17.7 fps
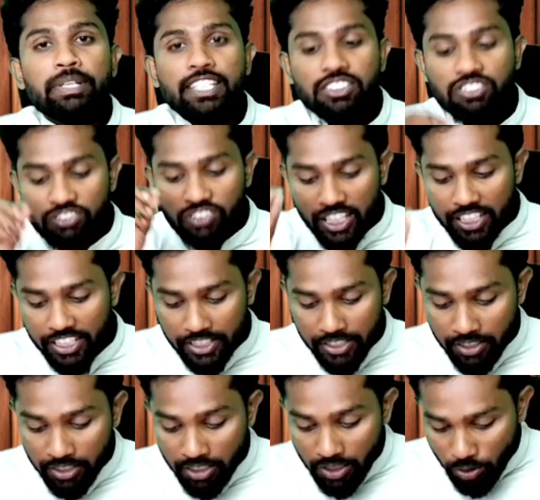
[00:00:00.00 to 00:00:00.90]
is one
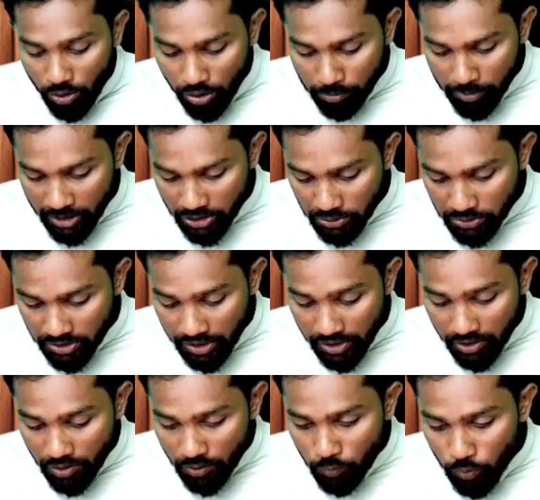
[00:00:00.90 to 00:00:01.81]
area. How much you
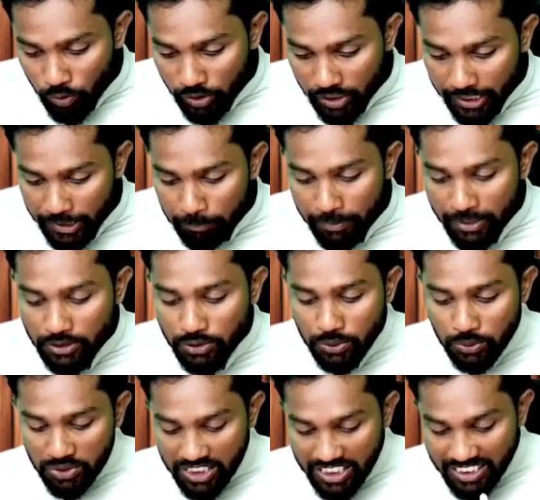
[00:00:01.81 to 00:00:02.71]
see? 14 plus
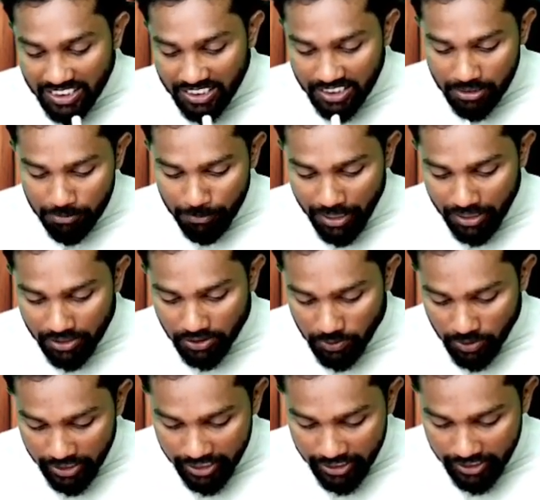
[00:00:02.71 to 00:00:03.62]
2, 16 marks you
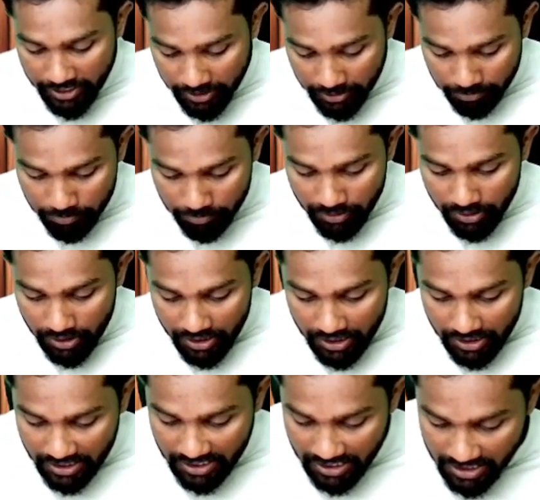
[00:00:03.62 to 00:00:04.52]
will get here.
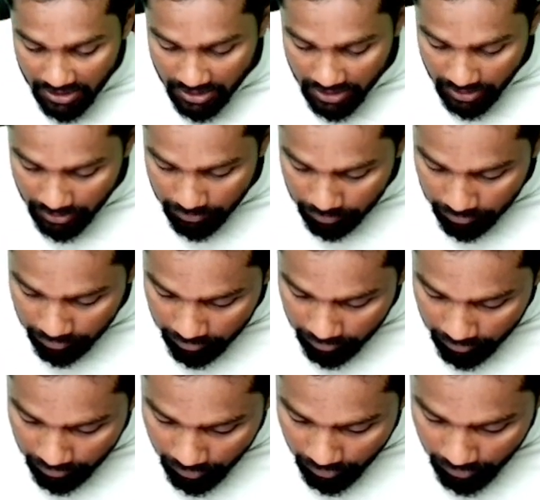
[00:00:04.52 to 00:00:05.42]
16.
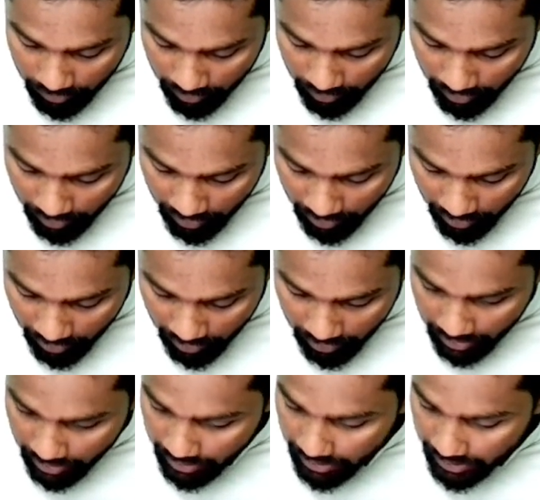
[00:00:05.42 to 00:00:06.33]

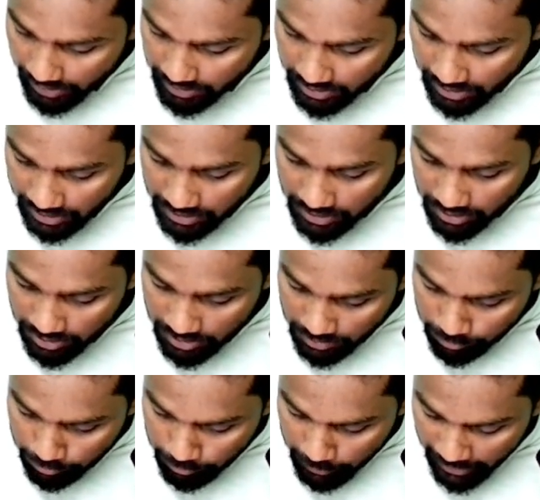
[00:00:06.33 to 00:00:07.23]
Here in
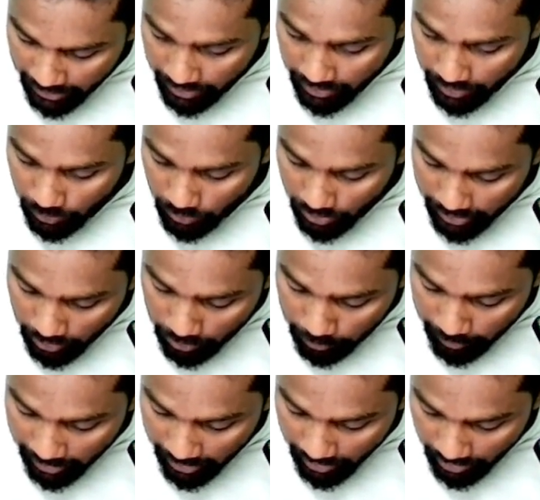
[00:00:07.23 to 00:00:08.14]
section B, you will get how
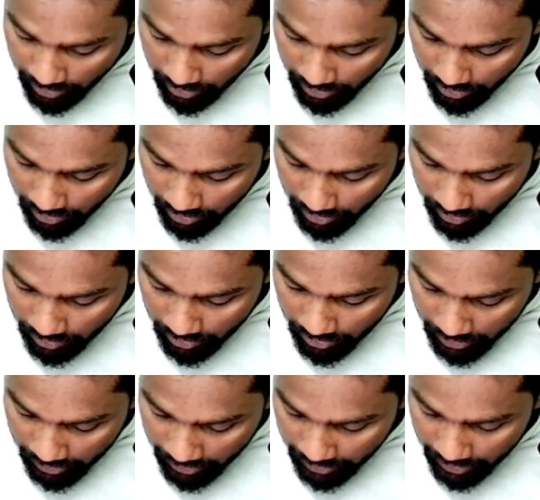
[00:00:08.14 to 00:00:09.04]
many?
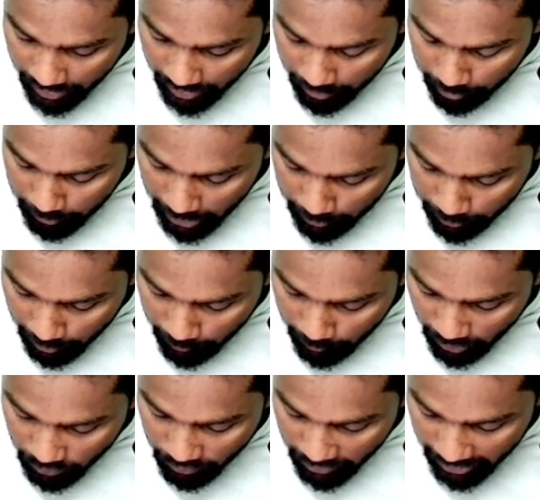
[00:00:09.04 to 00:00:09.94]
Here minimum
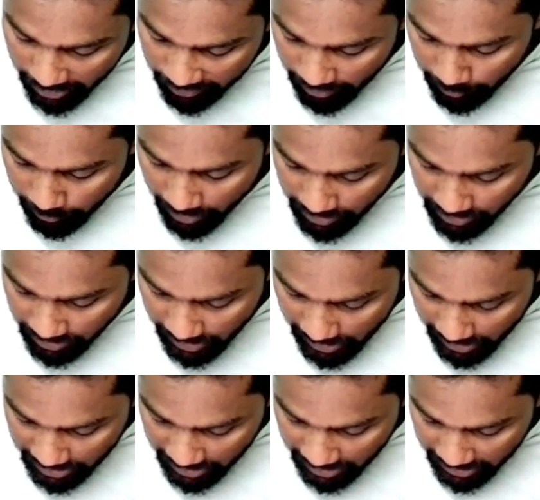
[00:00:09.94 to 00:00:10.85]
of 25 marks.
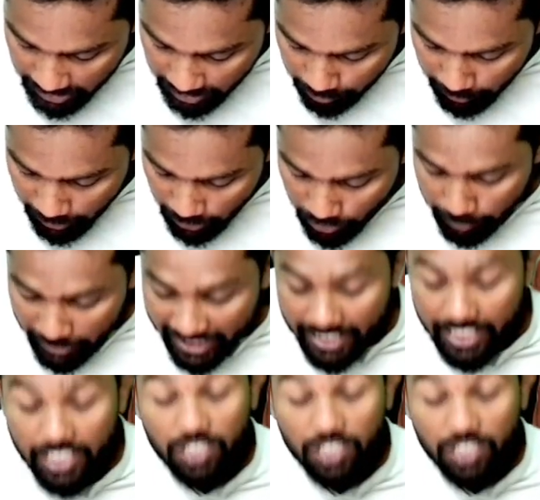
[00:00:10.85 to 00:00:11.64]
Here section B, you will be getting